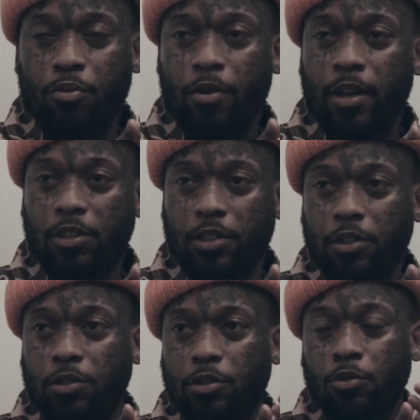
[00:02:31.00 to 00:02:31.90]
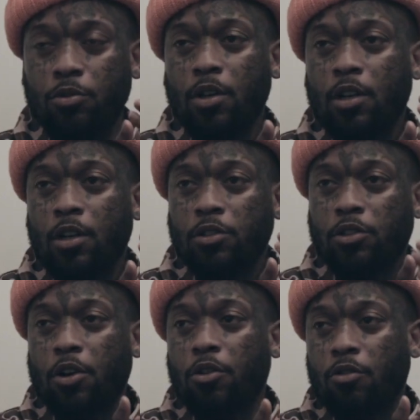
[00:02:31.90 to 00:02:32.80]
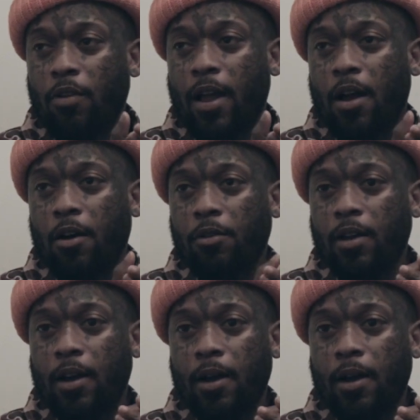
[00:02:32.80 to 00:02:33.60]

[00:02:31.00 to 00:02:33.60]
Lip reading: pressure to turn around